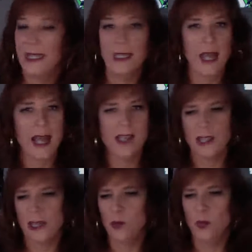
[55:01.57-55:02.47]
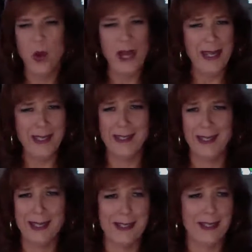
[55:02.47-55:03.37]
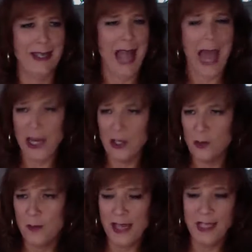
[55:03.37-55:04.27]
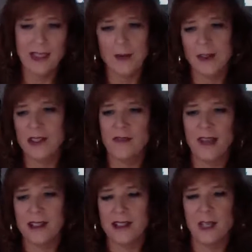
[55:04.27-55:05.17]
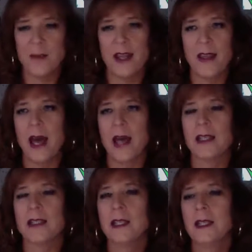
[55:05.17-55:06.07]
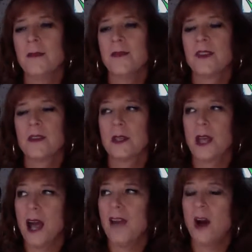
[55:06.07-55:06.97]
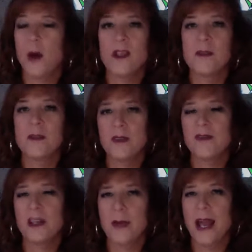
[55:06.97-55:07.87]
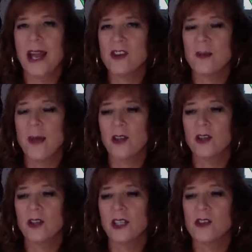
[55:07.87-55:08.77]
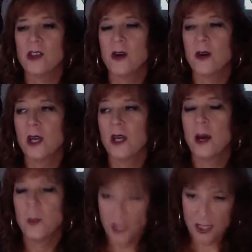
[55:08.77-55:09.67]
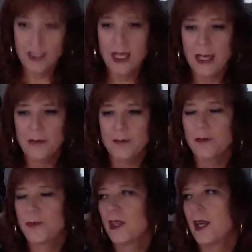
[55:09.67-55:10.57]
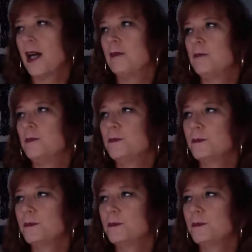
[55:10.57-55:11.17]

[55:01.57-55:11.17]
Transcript: get asked like, "What is this? And how did you make it?" And everybody's fascinated by that. And I've always been very passionate about cooking, so I'm working on that. I'm